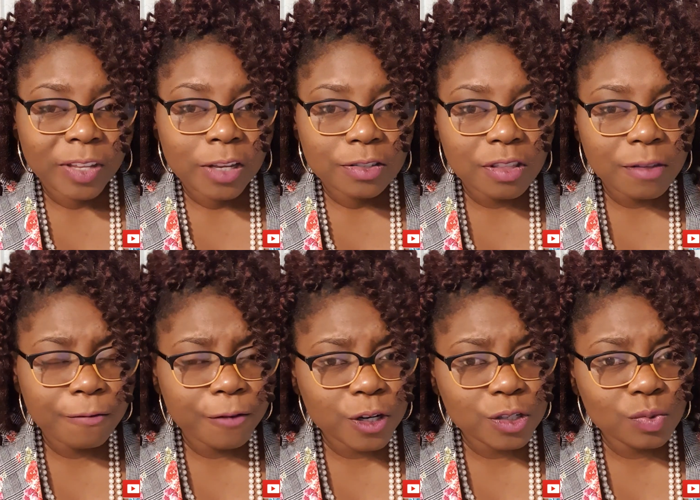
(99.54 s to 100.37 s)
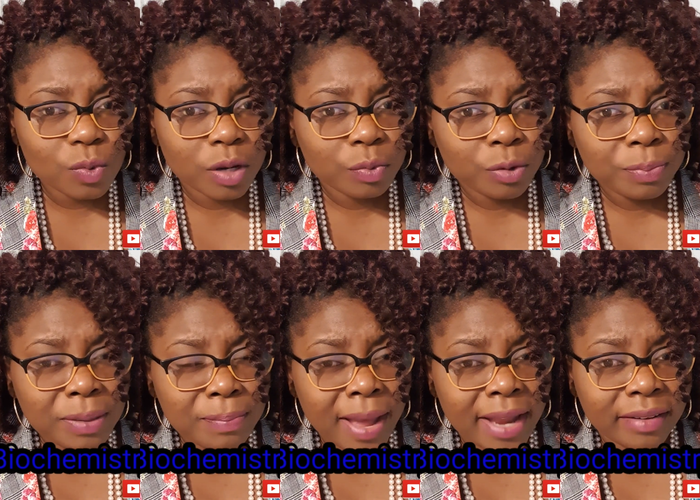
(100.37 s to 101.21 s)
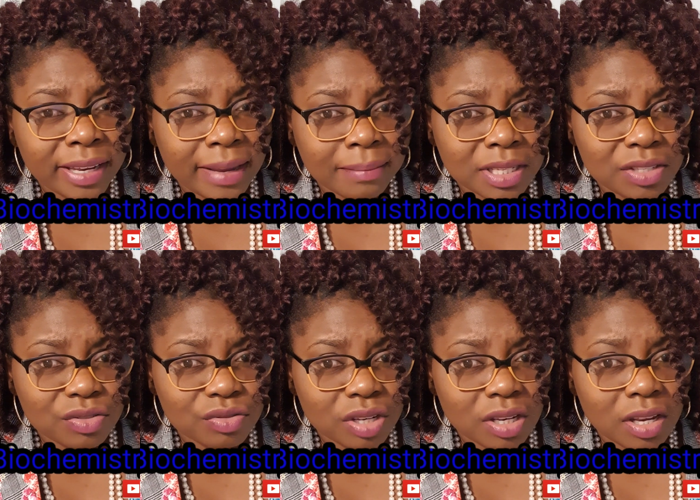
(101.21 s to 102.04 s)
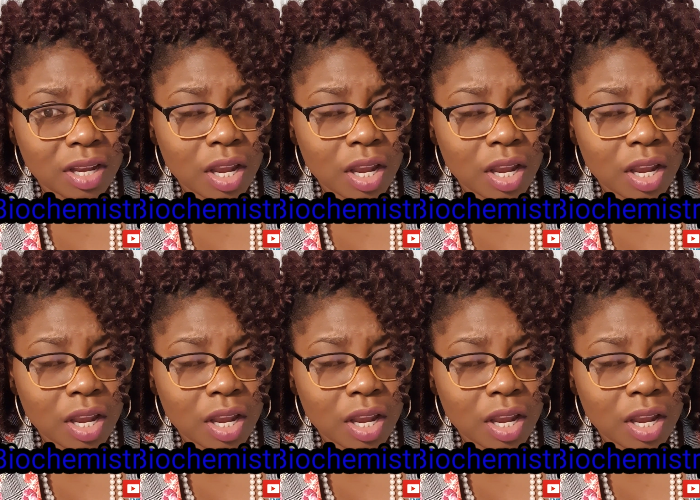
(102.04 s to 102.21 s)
So the first one would be biochemistry,